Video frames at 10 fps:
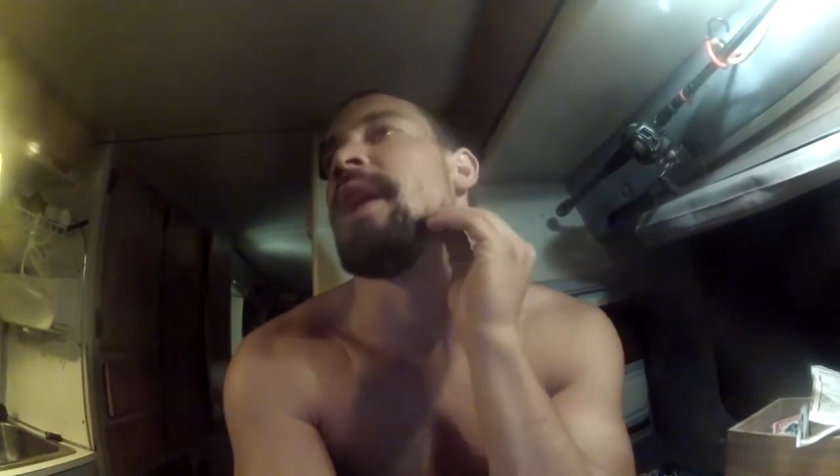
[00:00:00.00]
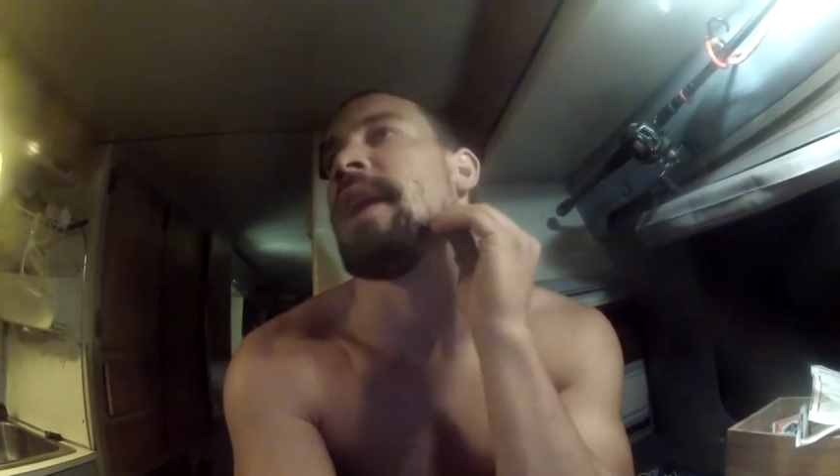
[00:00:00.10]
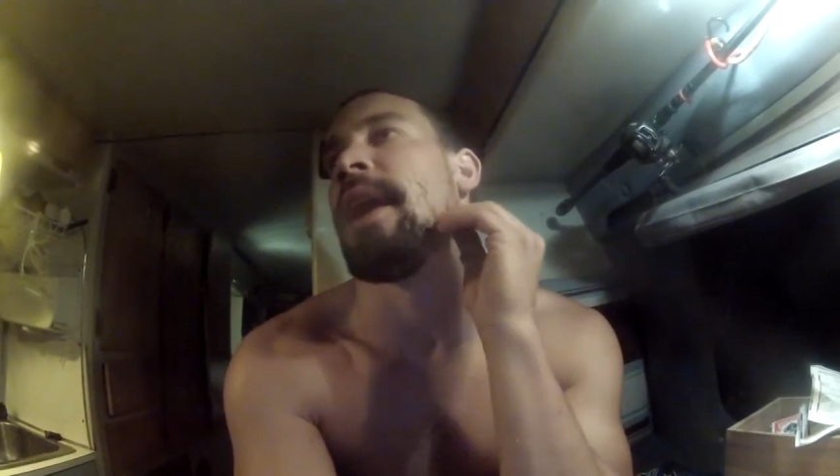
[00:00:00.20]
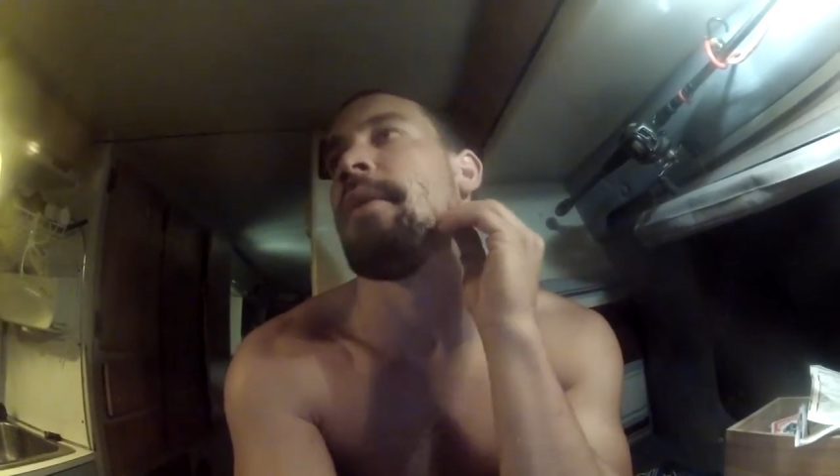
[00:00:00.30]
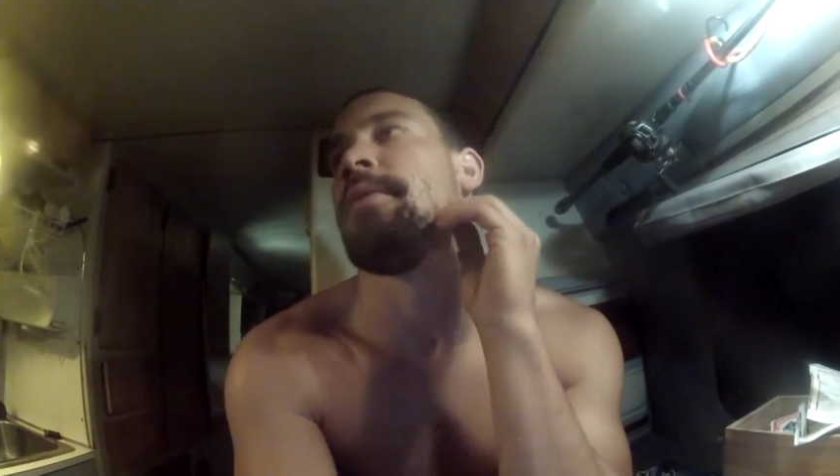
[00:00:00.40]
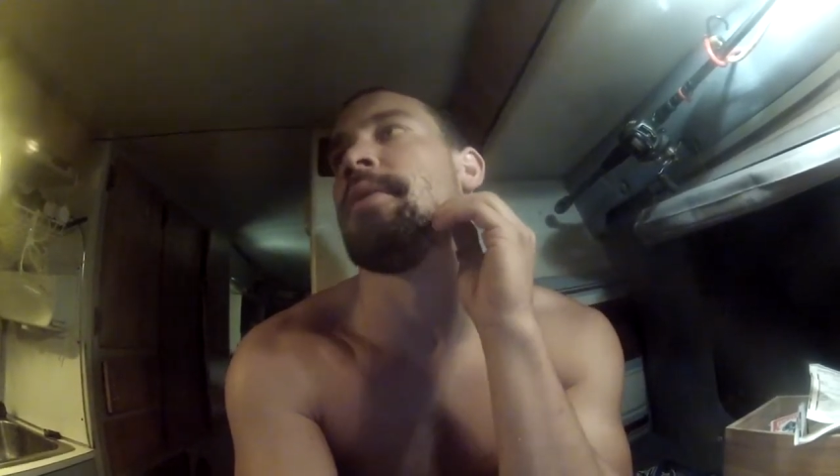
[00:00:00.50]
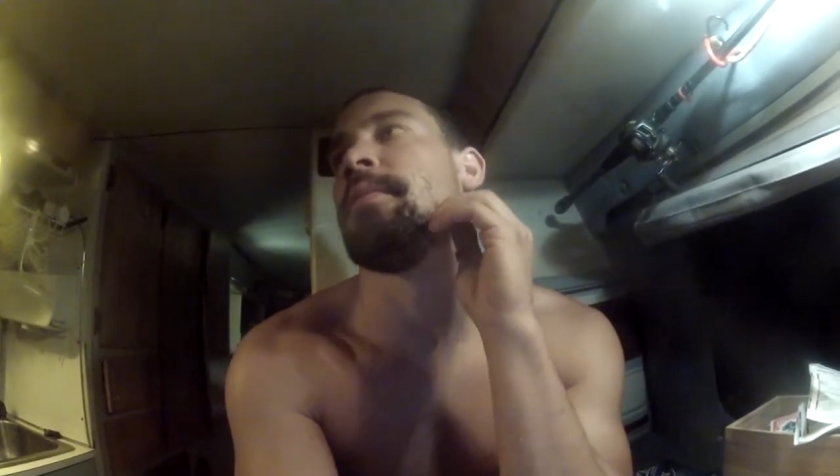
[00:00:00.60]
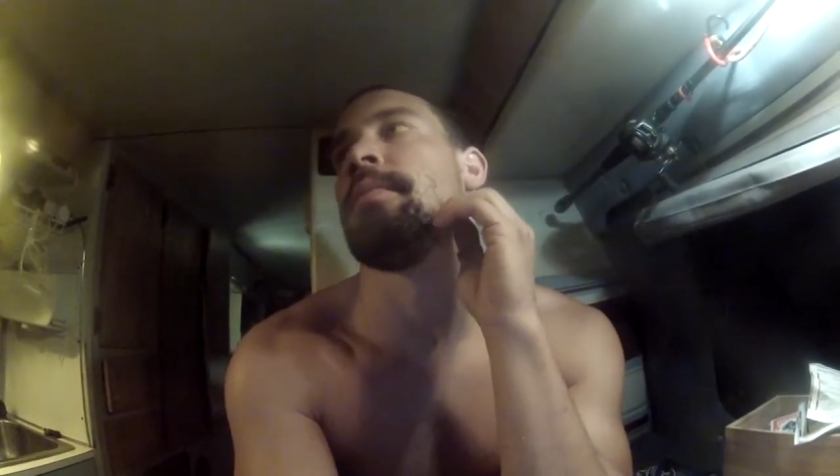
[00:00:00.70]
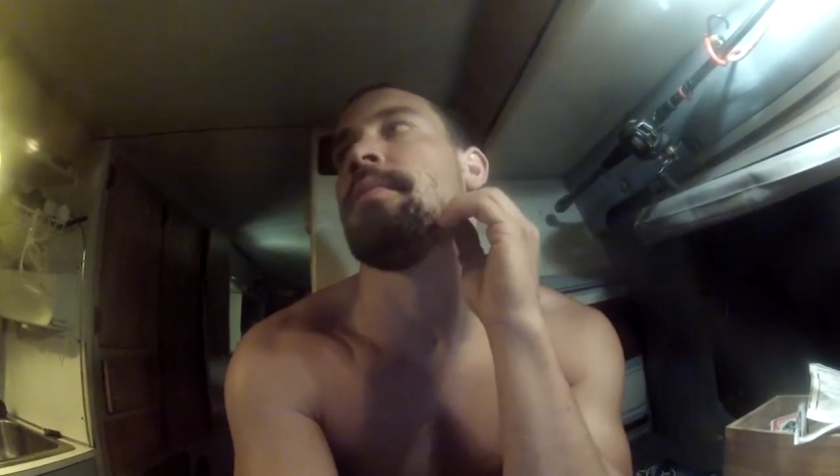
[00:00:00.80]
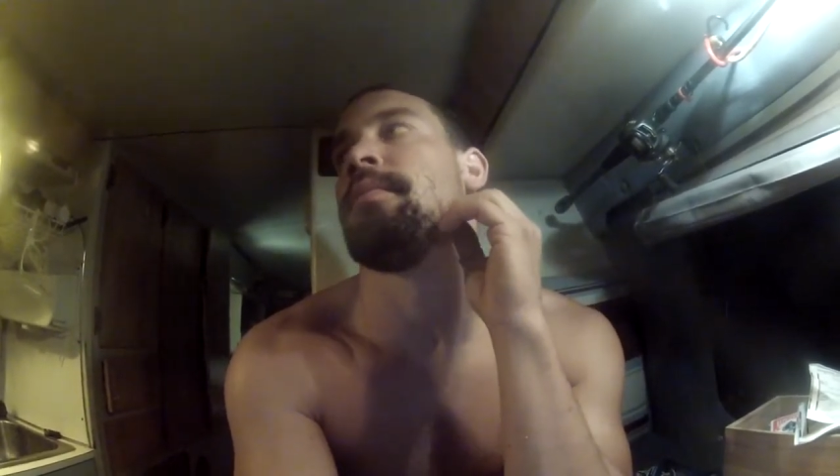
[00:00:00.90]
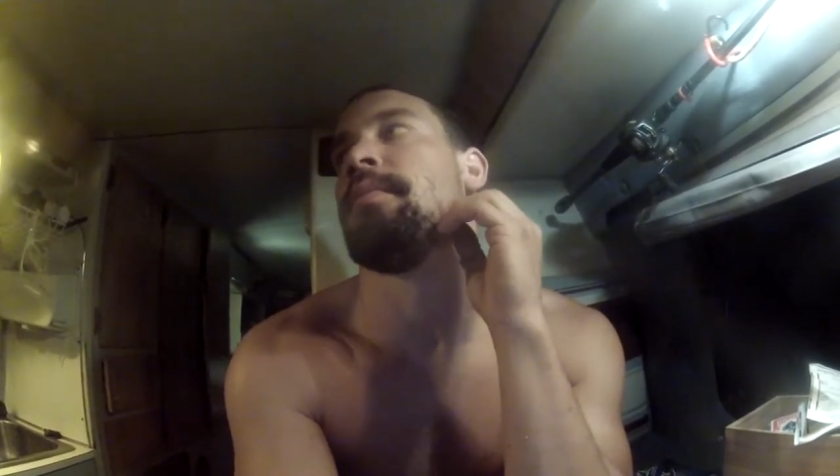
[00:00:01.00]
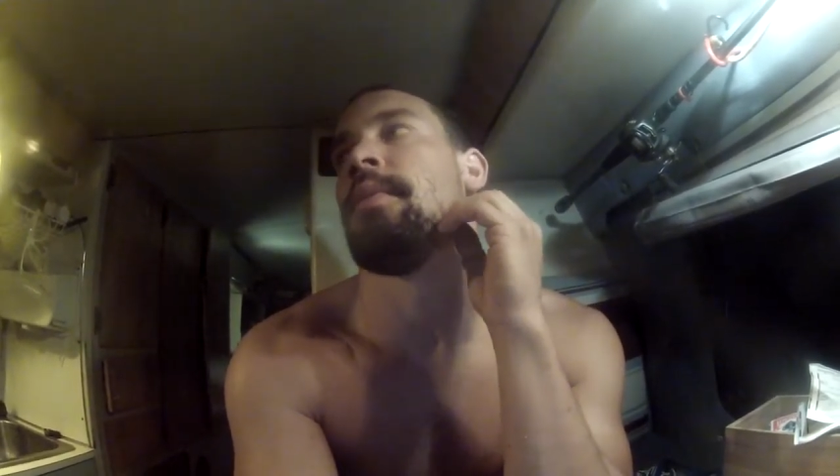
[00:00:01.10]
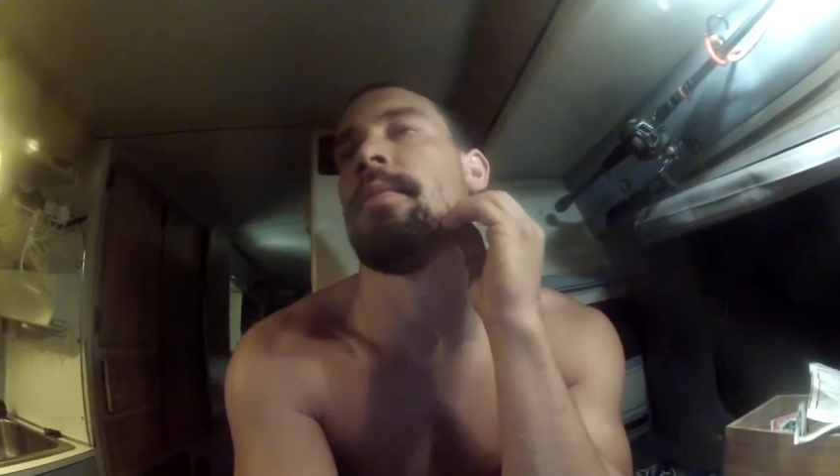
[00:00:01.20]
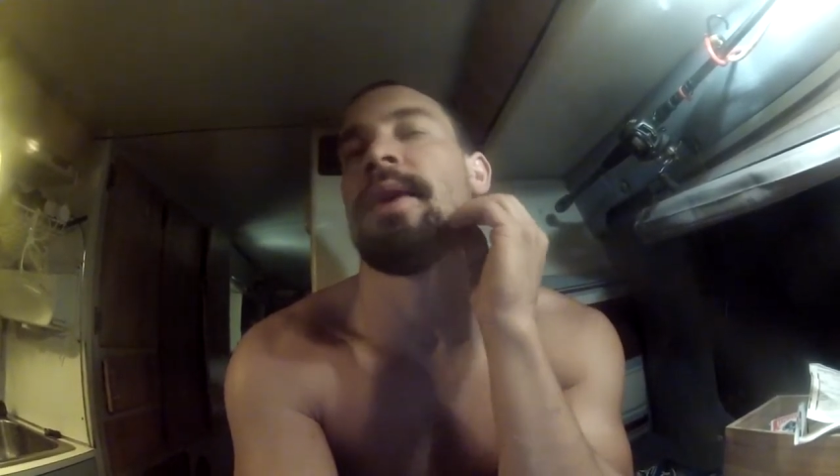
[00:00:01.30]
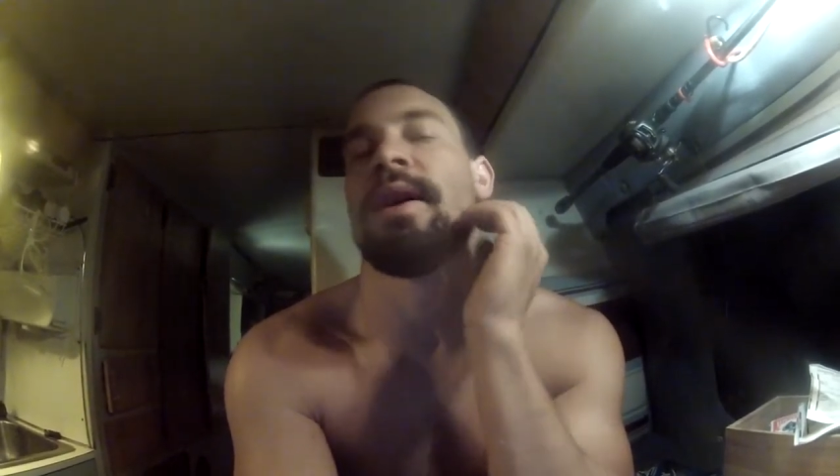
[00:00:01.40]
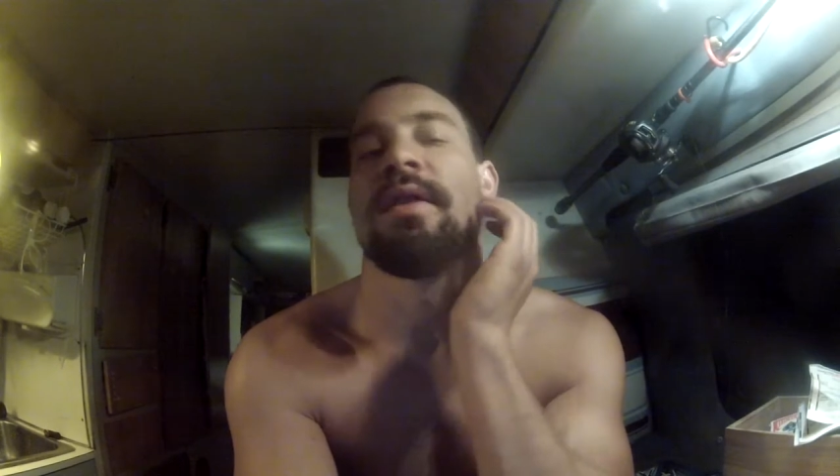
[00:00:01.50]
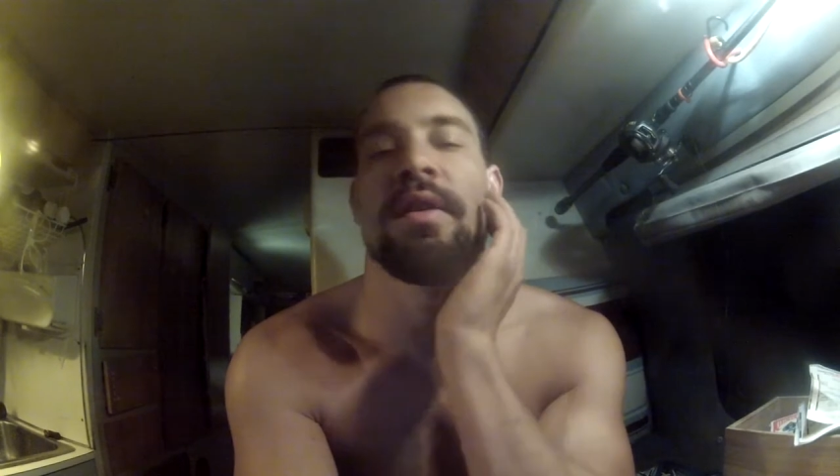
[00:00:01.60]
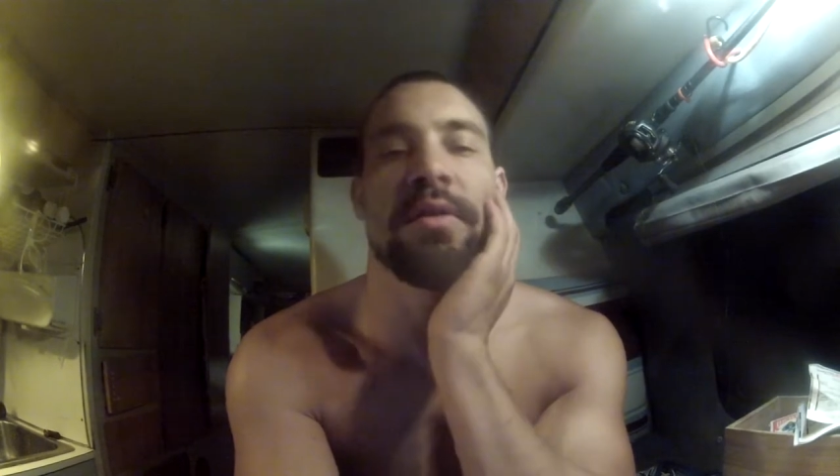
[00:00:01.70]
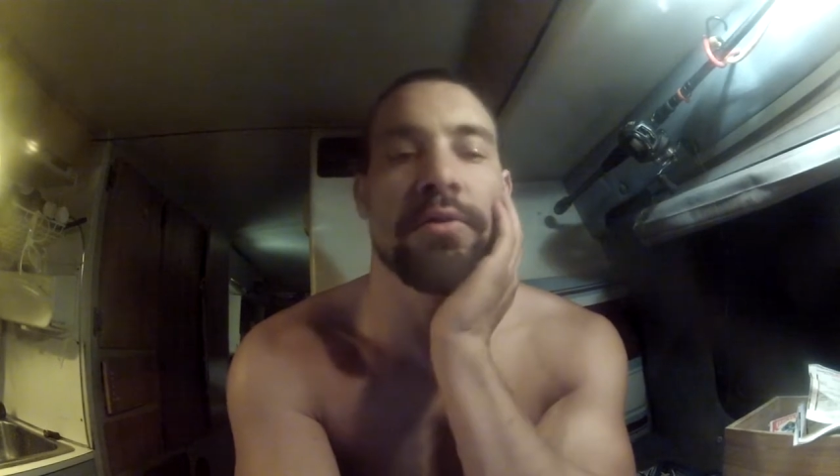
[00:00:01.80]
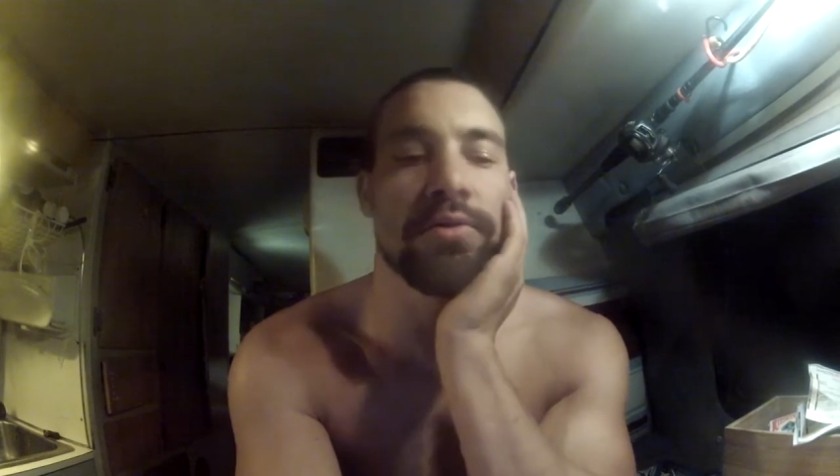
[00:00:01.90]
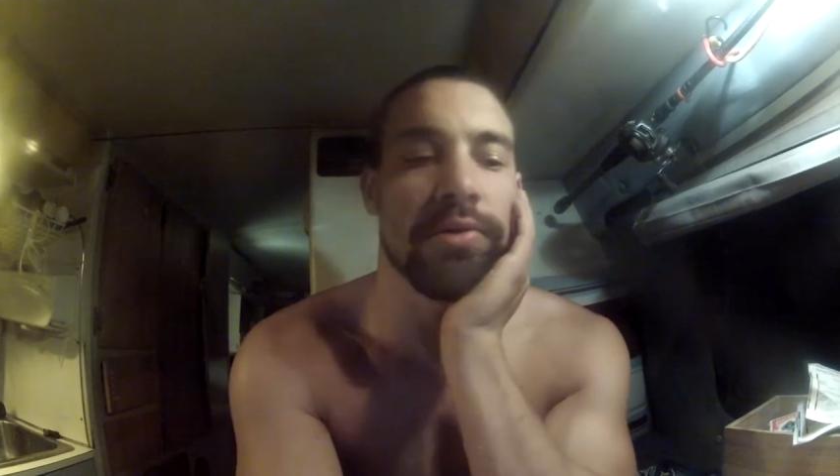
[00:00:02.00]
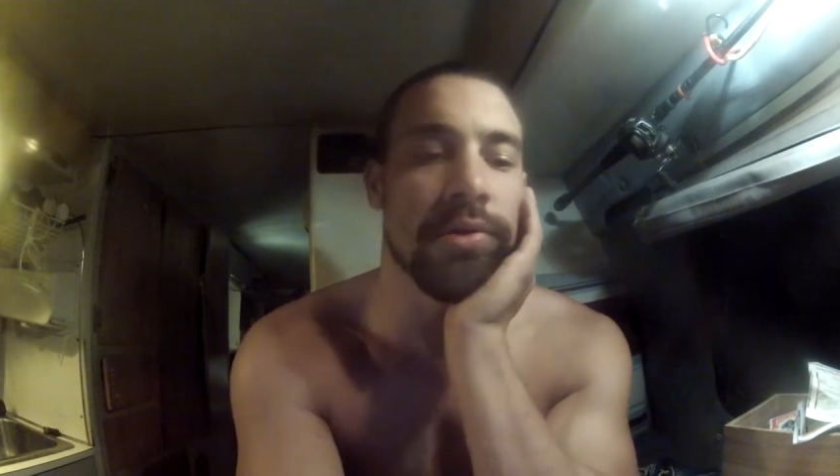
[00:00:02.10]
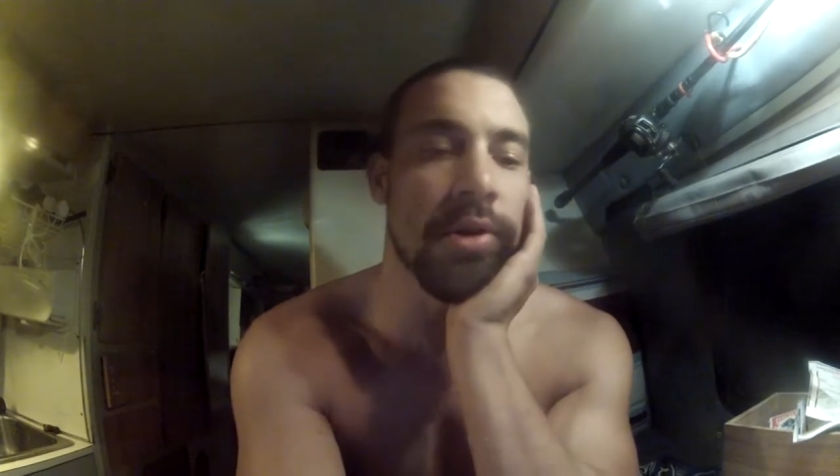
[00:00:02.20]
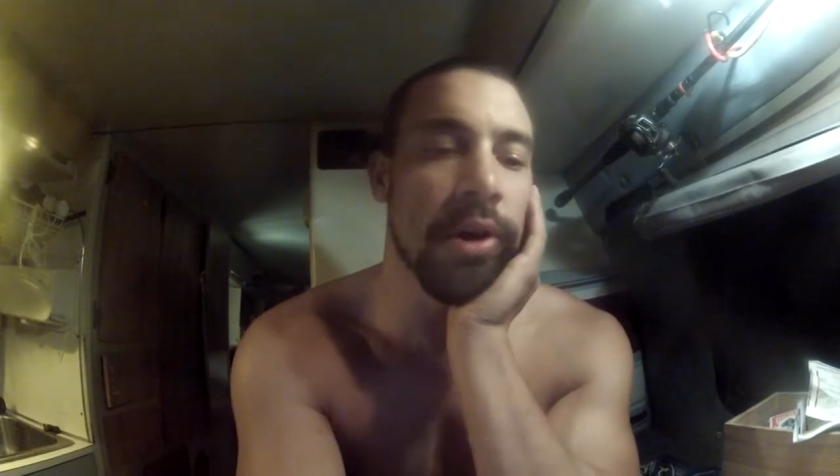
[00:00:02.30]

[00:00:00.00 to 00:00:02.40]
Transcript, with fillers: hang out with them. It won't be antisocial.